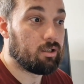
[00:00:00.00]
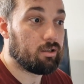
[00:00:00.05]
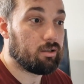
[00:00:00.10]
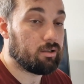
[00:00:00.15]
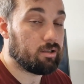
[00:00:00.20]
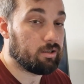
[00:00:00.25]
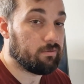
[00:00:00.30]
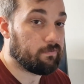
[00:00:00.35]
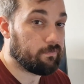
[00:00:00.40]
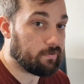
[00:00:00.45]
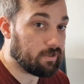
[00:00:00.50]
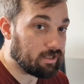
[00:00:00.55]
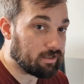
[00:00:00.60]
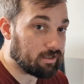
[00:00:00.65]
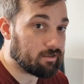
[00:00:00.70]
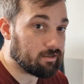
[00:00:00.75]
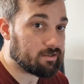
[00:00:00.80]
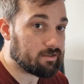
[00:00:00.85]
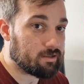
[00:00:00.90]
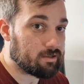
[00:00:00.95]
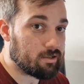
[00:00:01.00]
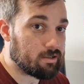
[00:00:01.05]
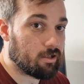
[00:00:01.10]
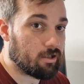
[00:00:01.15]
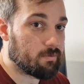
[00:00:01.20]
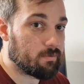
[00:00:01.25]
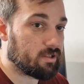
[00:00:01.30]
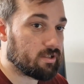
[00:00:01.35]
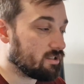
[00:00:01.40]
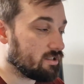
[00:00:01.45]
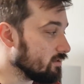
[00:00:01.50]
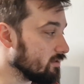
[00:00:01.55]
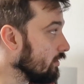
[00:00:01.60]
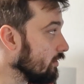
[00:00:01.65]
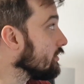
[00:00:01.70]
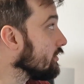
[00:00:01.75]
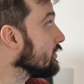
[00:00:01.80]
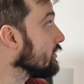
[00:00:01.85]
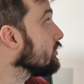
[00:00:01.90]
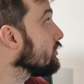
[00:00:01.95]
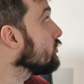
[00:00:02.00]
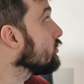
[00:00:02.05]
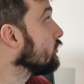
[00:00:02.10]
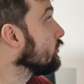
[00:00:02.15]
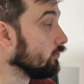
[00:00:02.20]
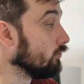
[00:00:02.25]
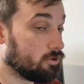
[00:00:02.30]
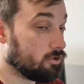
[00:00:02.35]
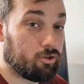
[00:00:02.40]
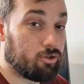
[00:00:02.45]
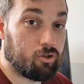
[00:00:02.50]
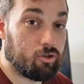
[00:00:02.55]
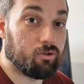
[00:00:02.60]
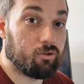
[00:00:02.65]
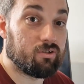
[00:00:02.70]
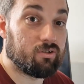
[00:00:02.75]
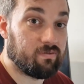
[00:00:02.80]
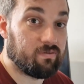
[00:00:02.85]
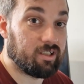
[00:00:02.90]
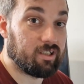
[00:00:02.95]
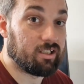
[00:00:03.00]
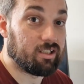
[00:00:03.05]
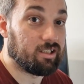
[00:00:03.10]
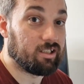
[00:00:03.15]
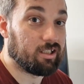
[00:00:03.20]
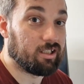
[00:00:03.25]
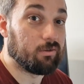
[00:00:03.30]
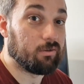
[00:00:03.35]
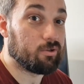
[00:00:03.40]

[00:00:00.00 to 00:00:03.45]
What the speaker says: the figures in terms of the size, it should just fit in here,